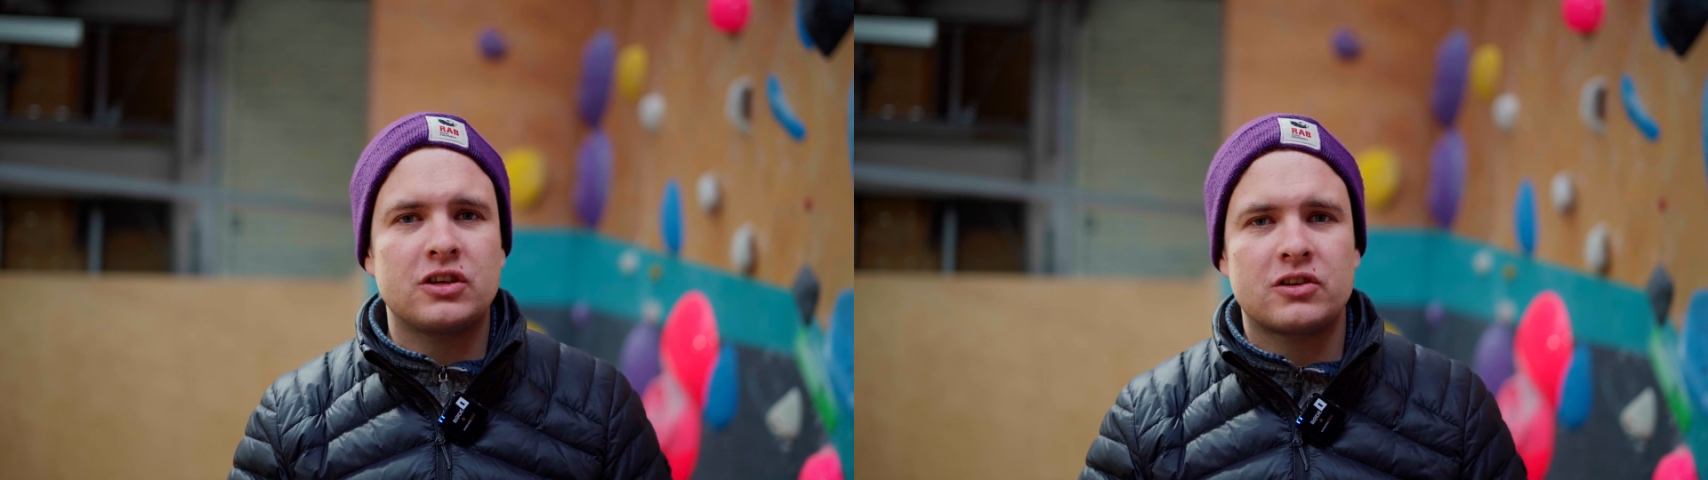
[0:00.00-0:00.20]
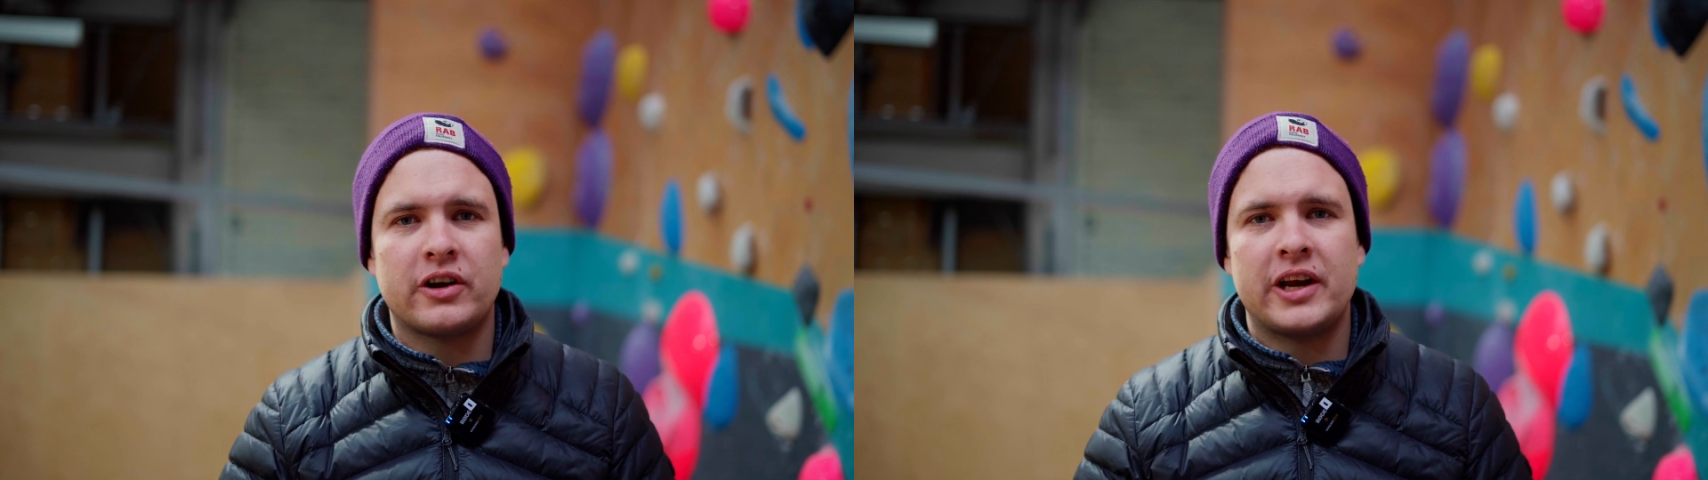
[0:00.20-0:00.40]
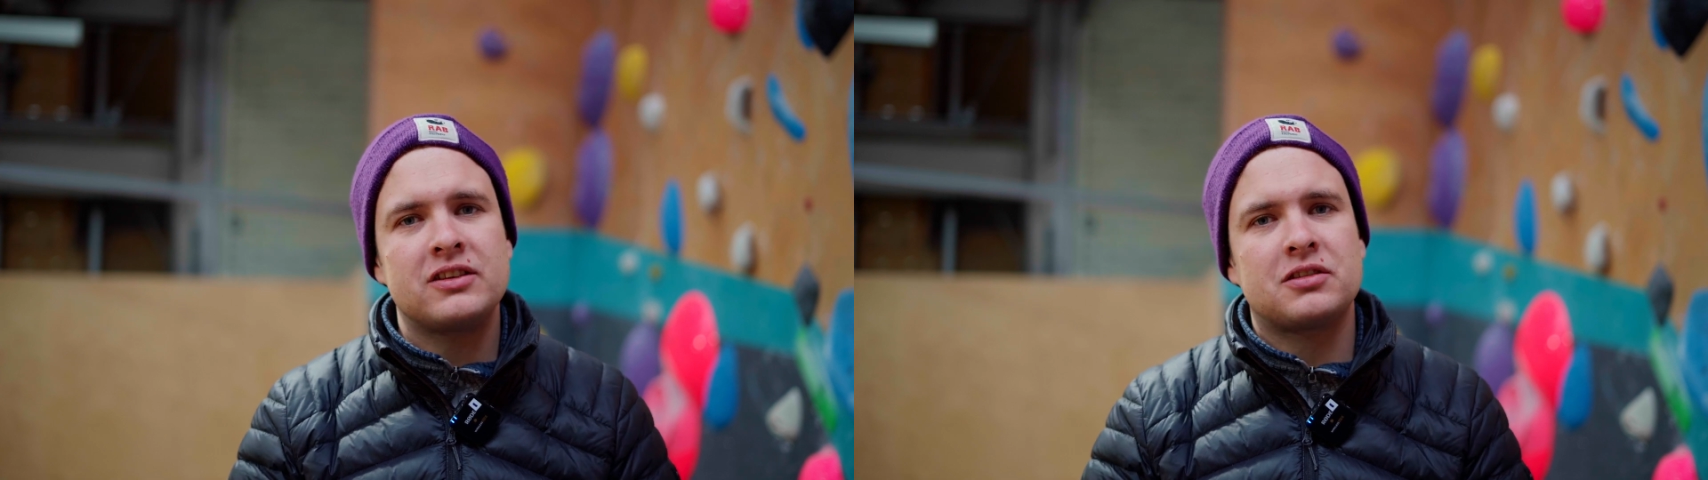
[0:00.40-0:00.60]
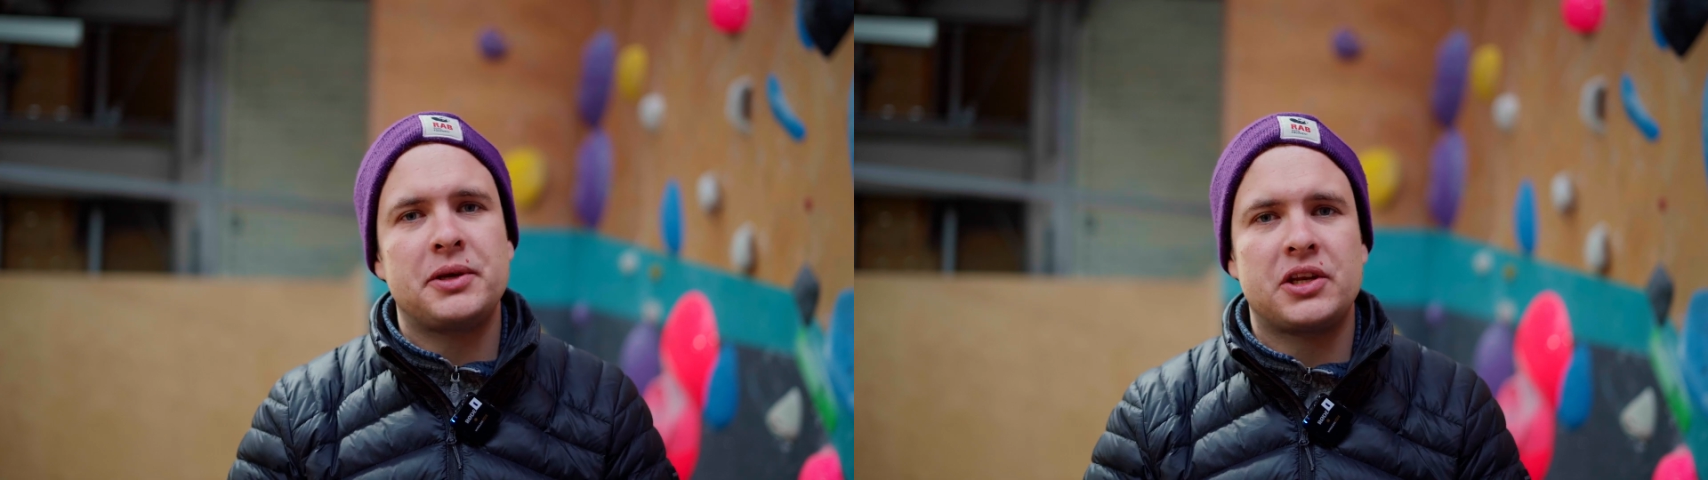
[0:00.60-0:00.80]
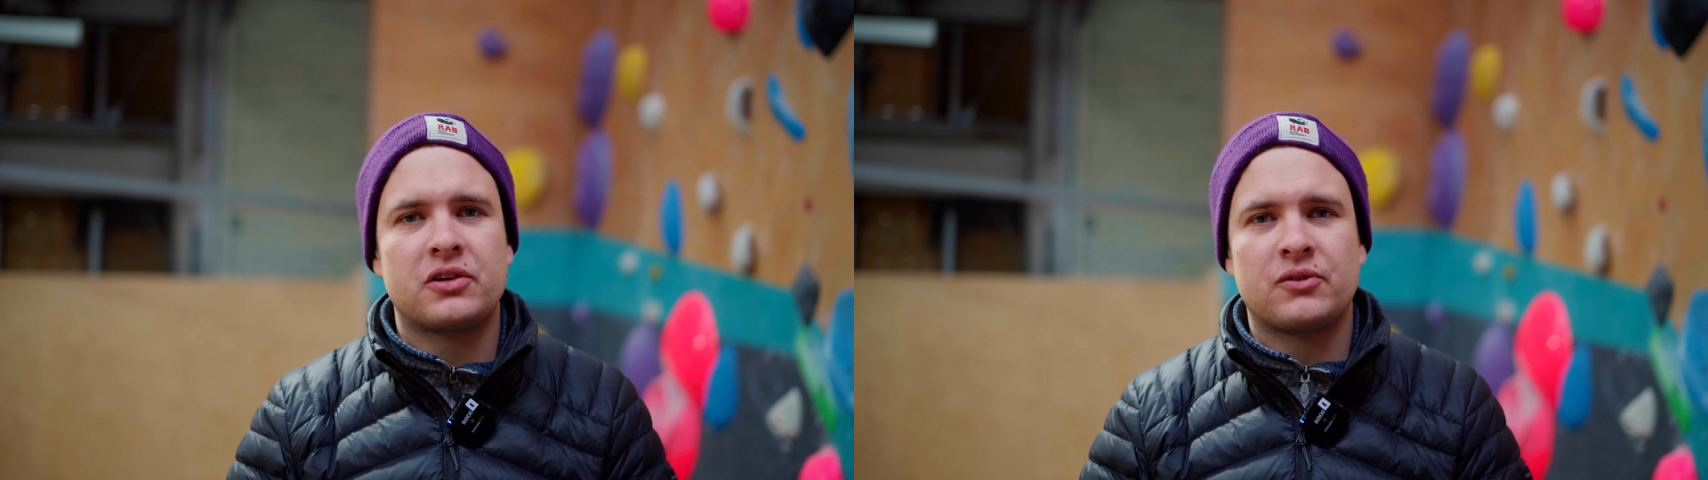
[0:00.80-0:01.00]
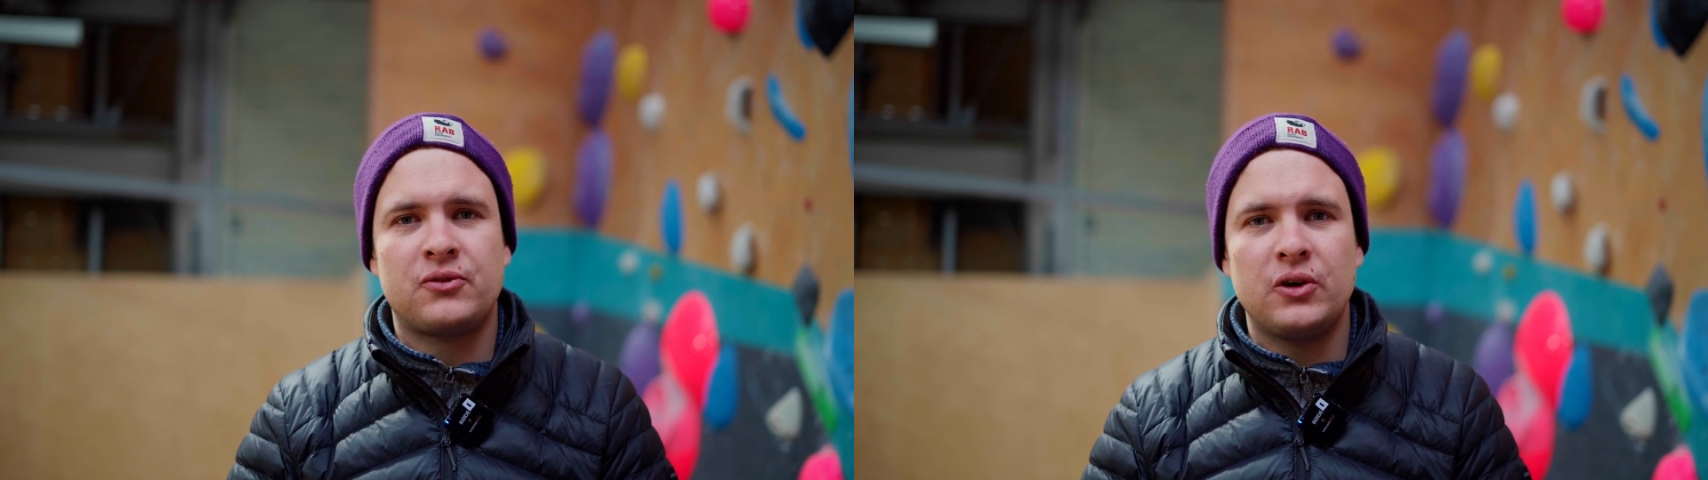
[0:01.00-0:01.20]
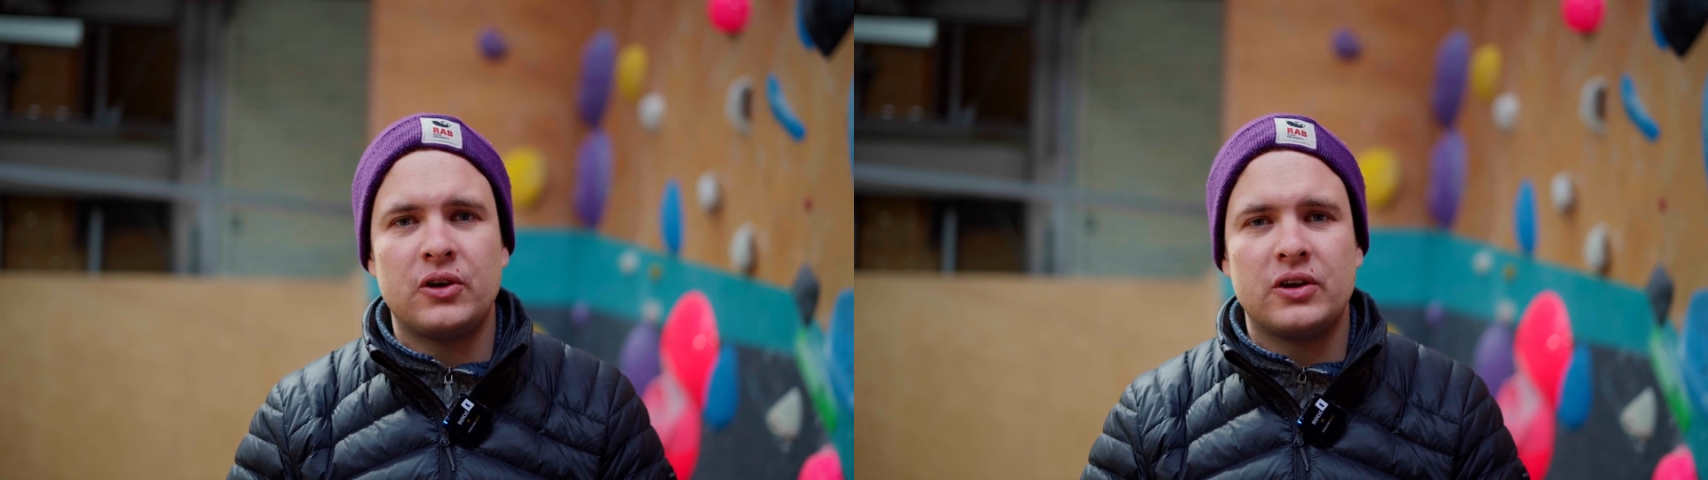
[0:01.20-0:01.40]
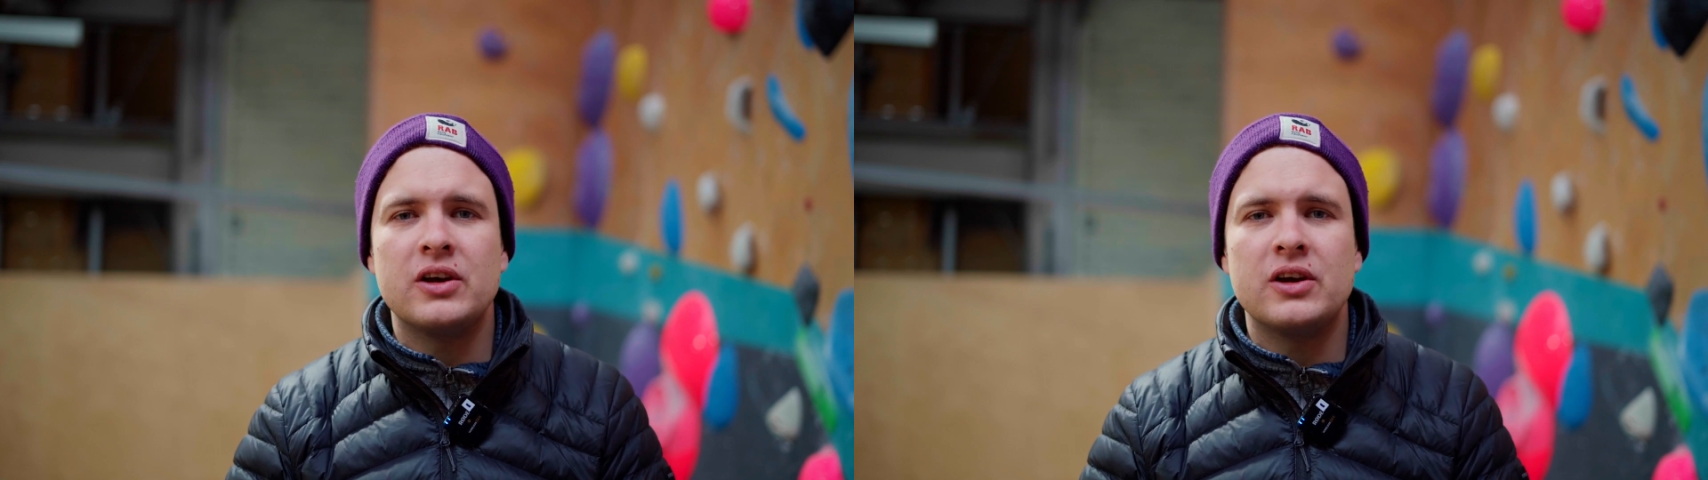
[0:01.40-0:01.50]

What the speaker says: create an intermediate foot,